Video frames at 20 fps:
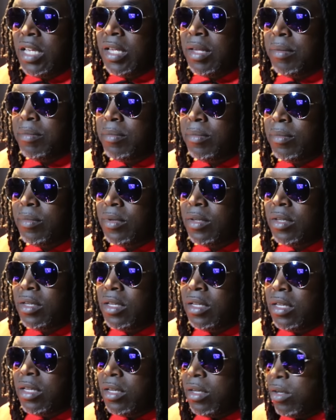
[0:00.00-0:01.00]
him,
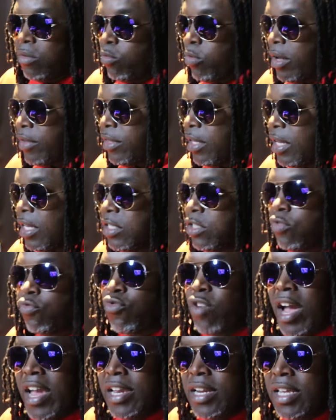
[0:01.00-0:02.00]
whether it's
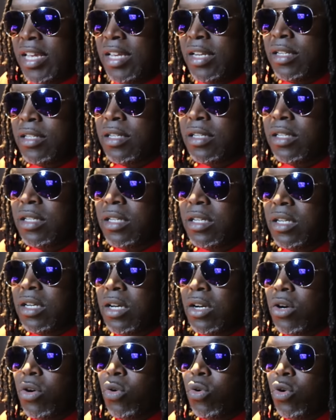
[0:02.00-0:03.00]
writing
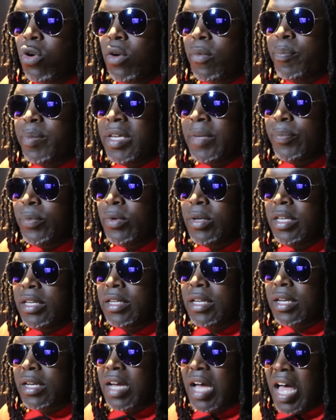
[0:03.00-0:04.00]
or people he
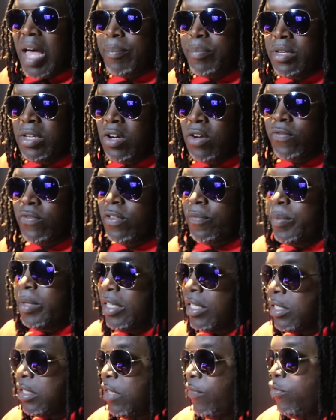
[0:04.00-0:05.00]
can copy off of.
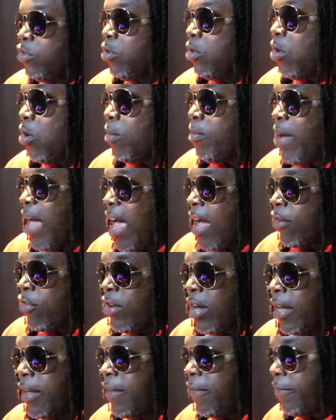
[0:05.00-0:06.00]
Because if you go back,
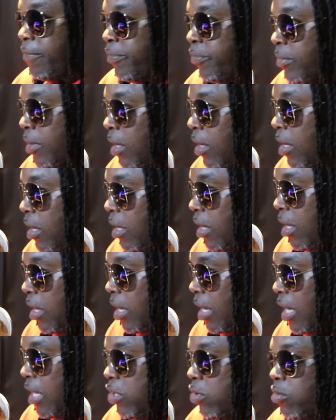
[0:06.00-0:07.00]
right,
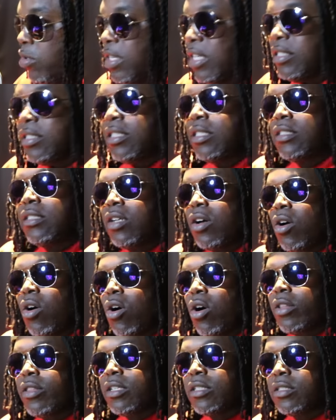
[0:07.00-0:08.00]
and you listen to
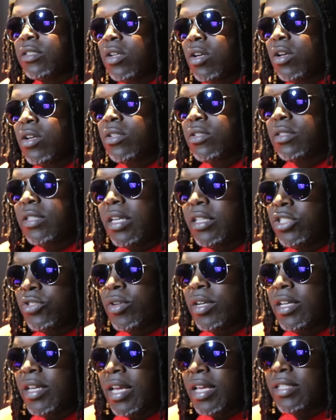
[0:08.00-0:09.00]
all the songs that
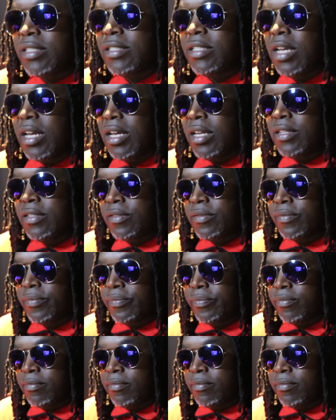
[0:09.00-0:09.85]
Drake has done,